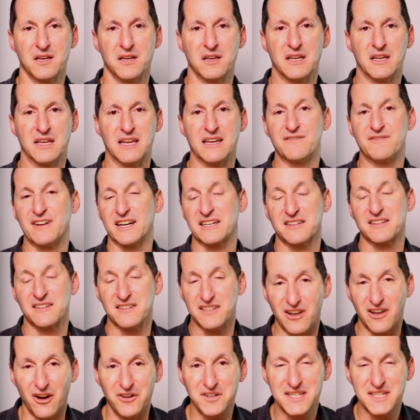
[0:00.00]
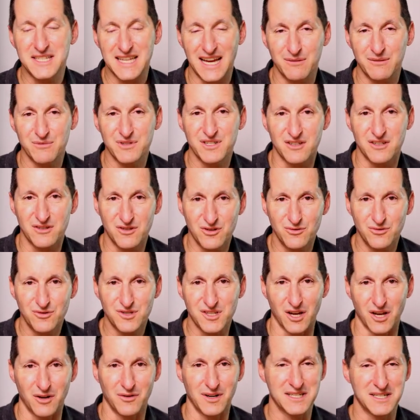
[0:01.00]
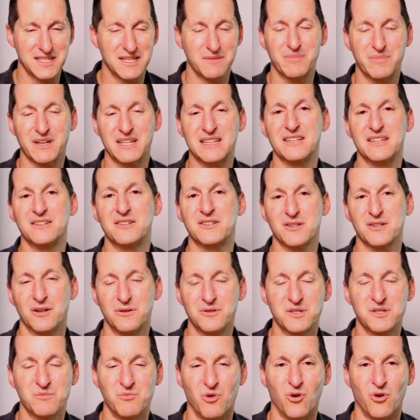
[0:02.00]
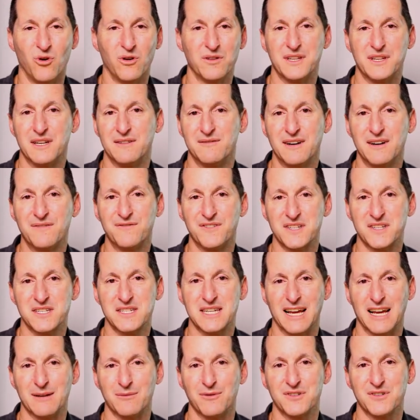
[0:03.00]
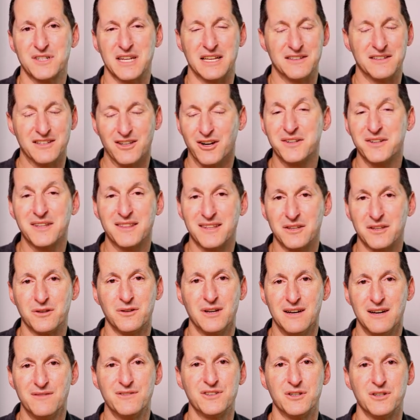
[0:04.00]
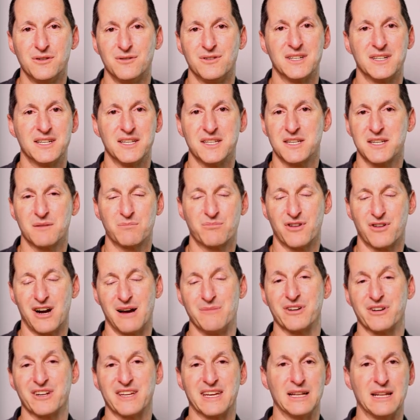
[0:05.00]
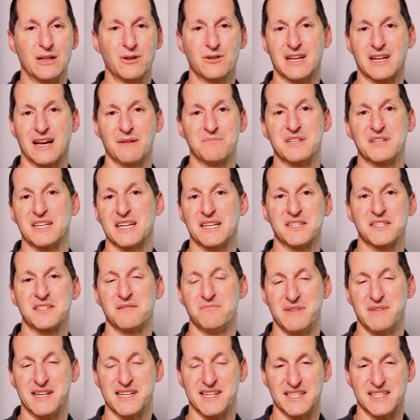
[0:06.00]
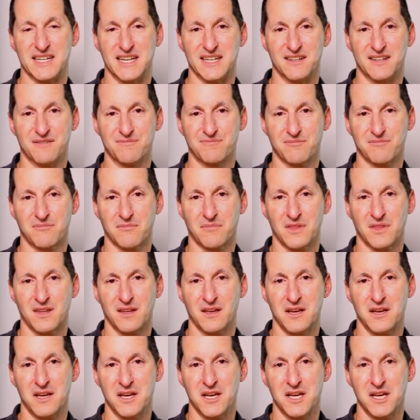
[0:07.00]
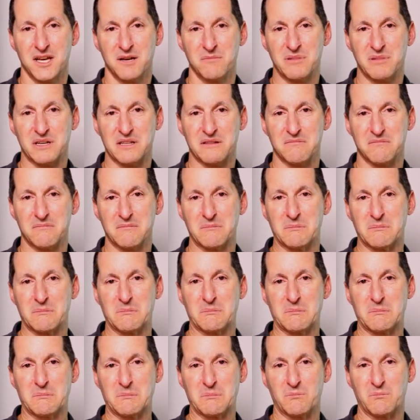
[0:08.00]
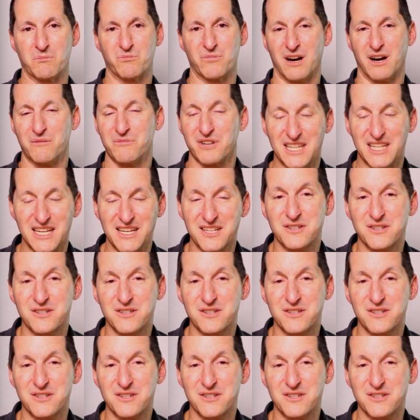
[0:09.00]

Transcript: In fact, the only tables that do so are typically so small, they're reference tables, and the only thing you ever do on it is a primary key lookup to get some metadata. But primary keys are